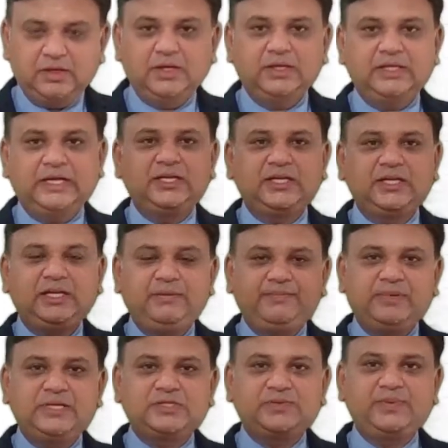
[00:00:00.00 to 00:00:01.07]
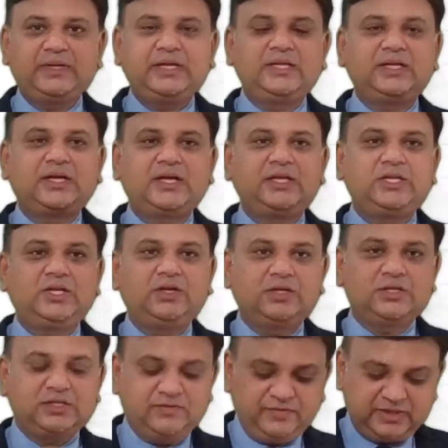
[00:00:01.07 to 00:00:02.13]
that the replacement and the
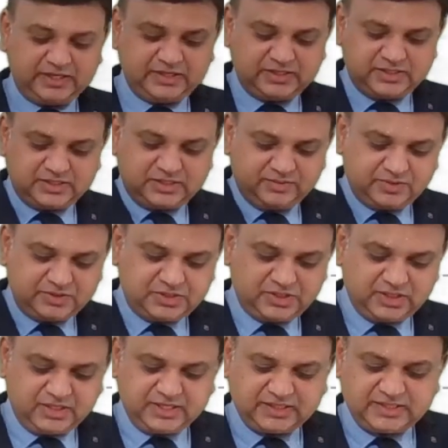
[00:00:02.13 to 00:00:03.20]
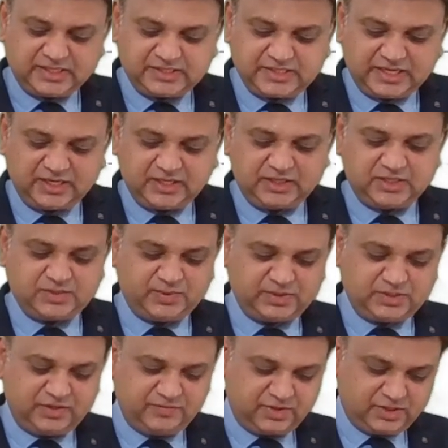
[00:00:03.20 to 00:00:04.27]
continuation with existing machinery has exactly this much
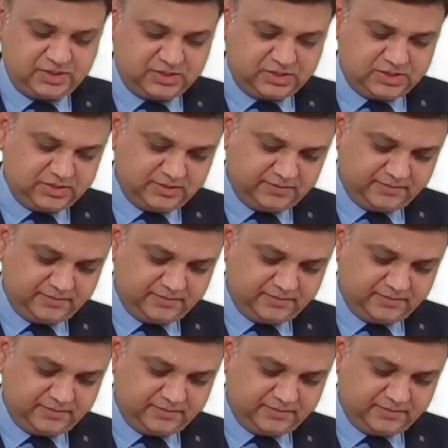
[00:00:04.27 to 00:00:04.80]
difference.